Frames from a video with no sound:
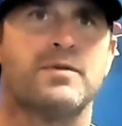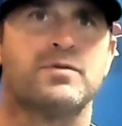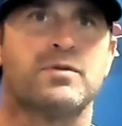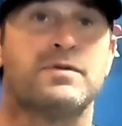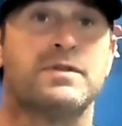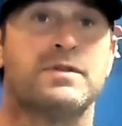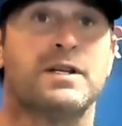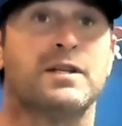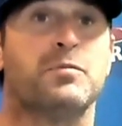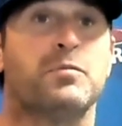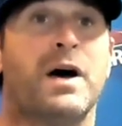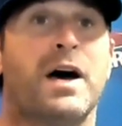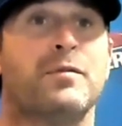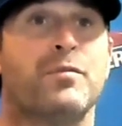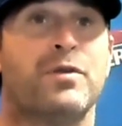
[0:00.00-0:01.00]
We've seen the
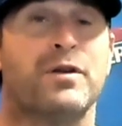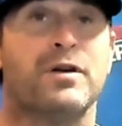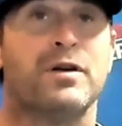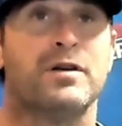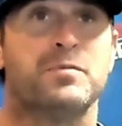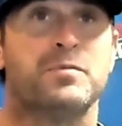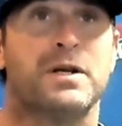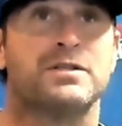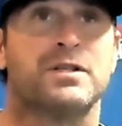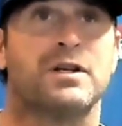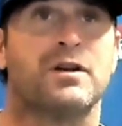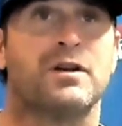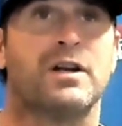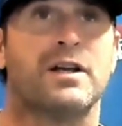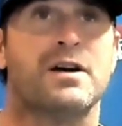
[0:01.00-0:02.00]
bottom third, especially
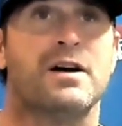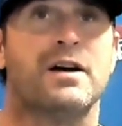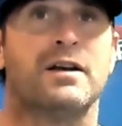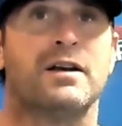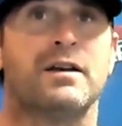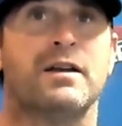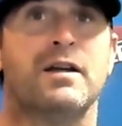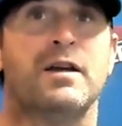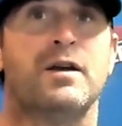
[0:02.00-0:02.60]
early on,